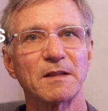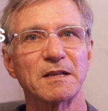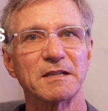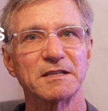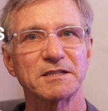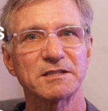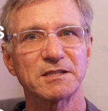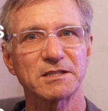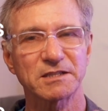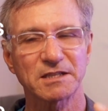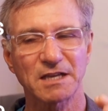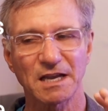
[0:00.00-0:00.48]

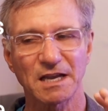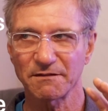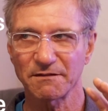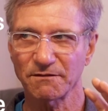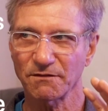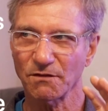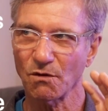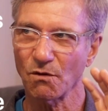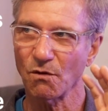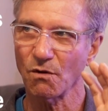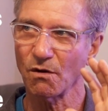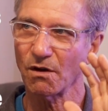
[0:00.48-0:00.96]
This is
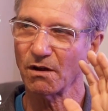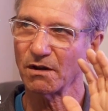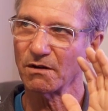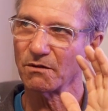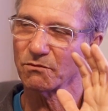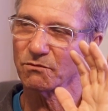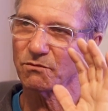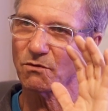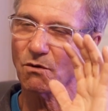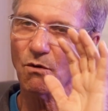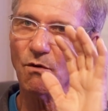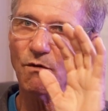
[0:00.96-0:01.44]
of
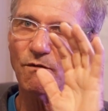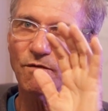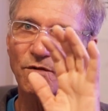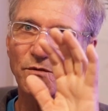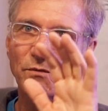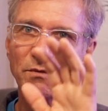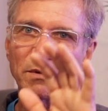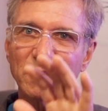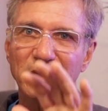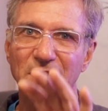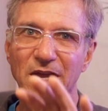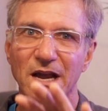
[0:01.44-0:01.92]

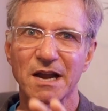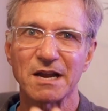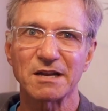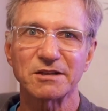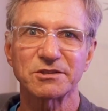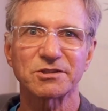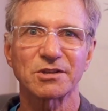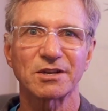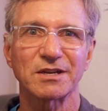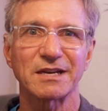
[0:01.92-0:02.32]
over-reliance